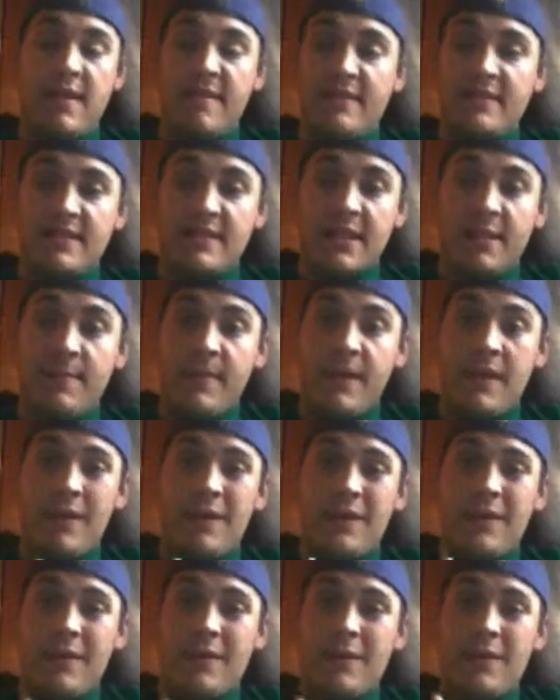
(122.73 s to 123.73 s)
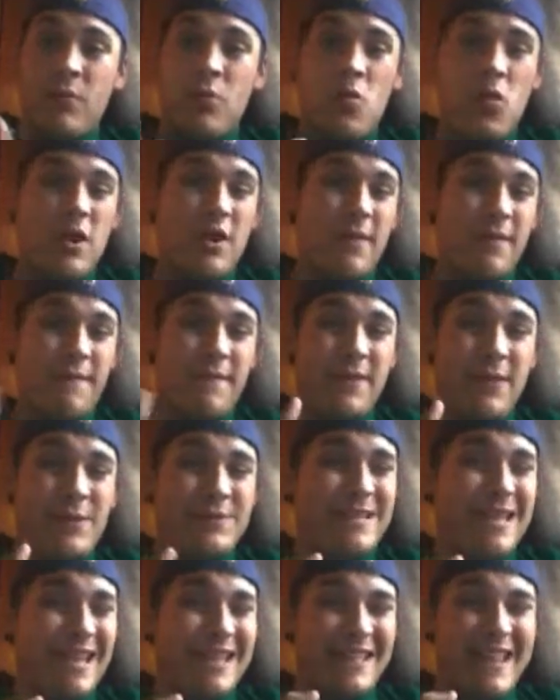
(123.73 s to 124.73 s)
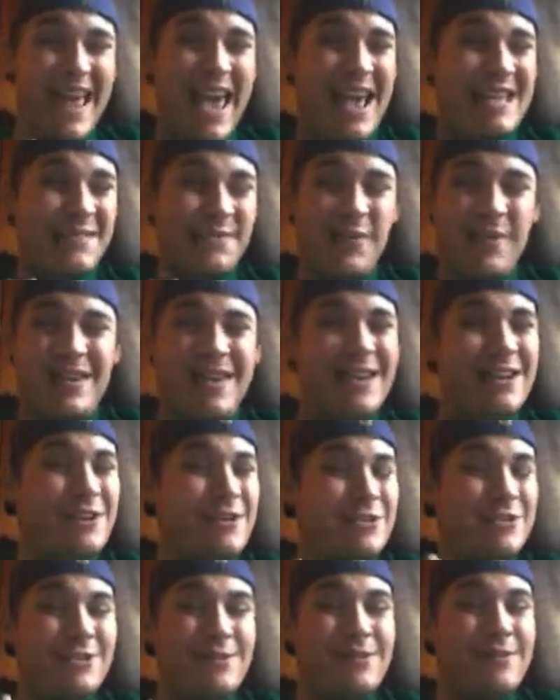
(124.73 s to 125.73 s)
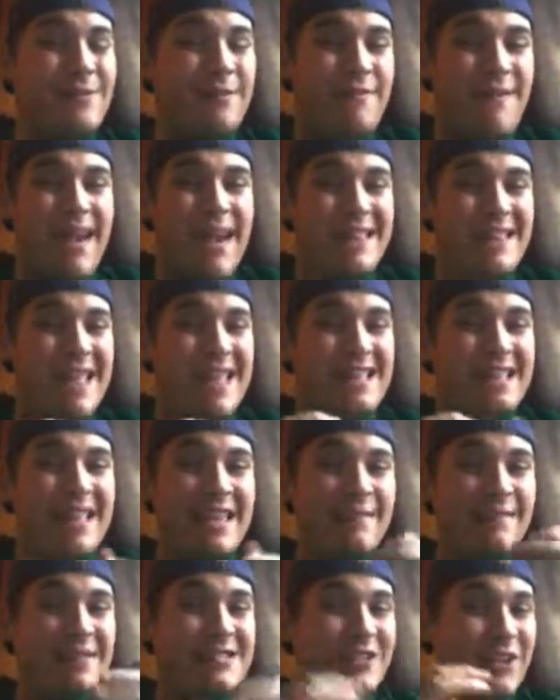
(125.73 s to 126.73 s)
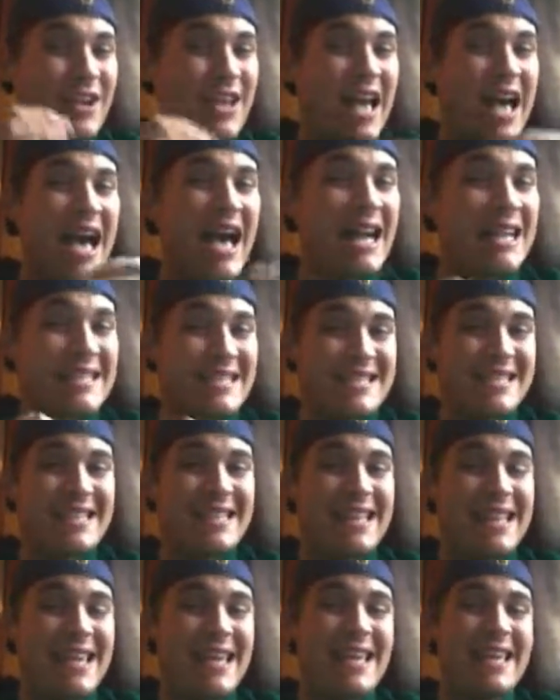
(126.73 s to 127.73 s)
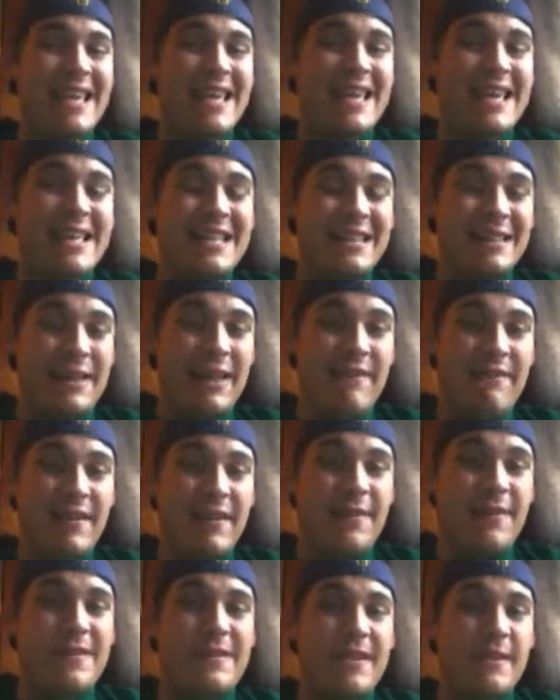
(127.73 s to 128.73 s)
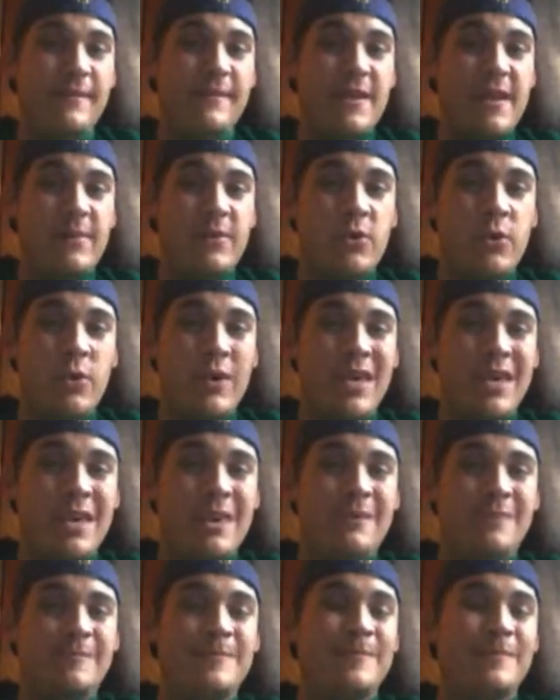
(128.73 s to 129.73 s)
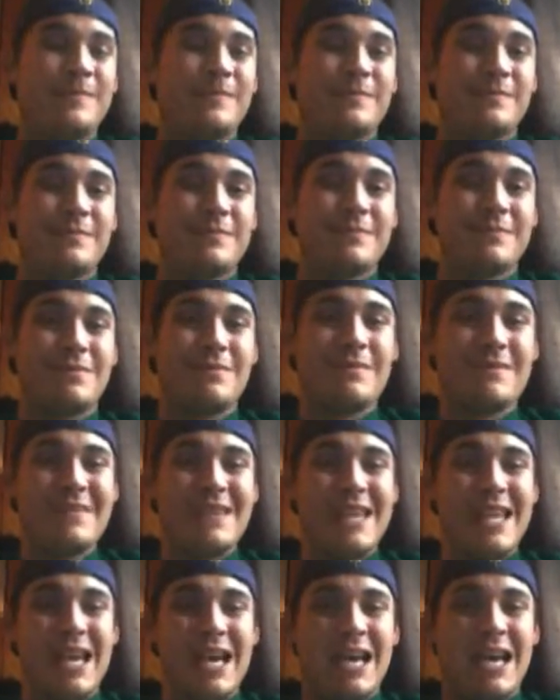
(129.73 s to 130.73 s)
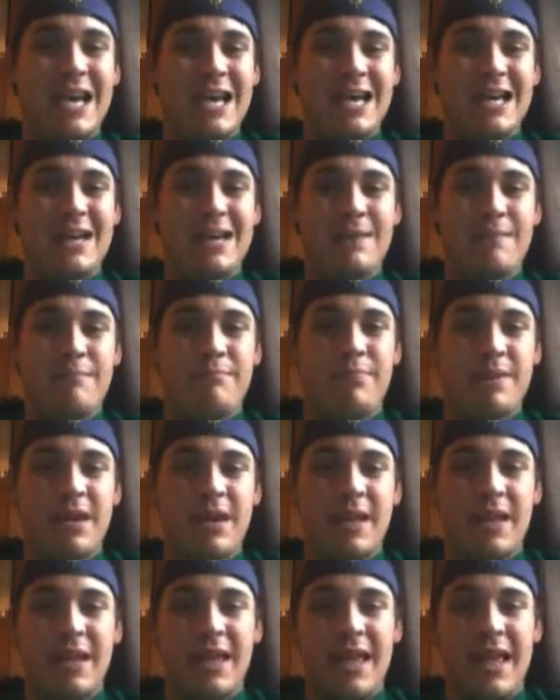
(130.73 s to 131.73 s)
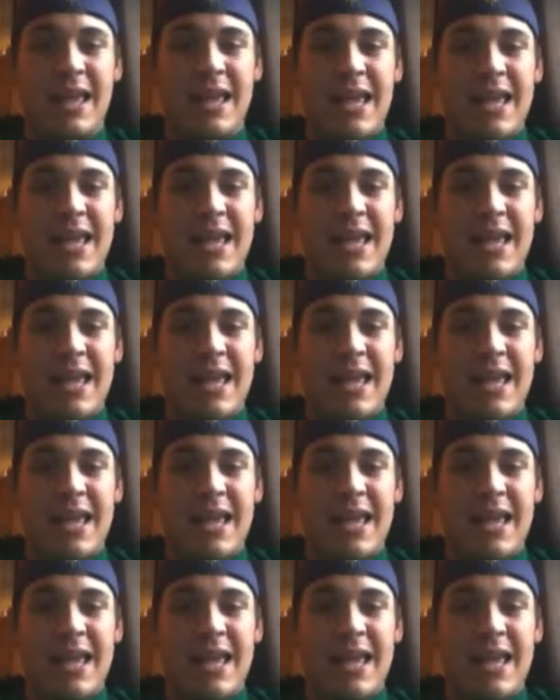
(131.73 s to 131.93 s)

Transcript: believe this could be one of the feuds that could last for years due to the fact that divas are constantly leaving the WWE. But